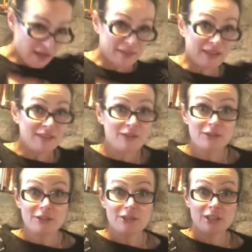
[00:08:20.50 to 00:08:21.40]
and then there's a
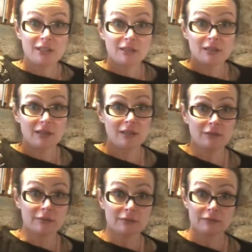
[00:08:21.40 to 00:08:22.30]
good chance that I
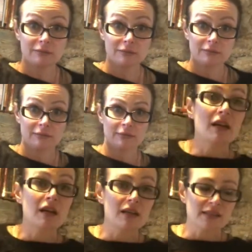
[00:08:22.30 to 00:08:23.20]
don't.
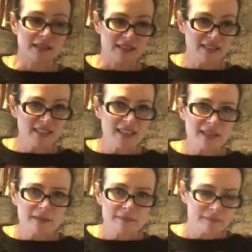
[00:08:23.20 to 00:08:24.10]
Is this
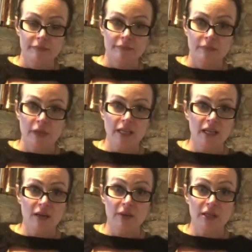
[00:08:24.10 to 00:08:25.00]
it? I
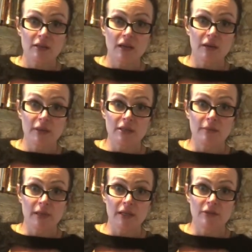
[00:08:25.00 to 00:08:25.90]
can't wait till high-waisted
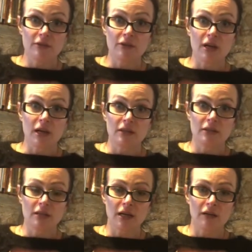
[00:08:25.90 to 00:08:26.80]
pants are not in
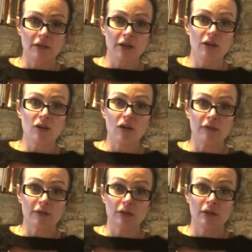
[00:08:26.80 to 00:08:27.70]
style. They are
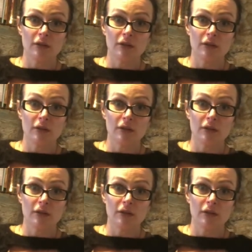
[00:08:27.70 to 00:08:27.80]
awful.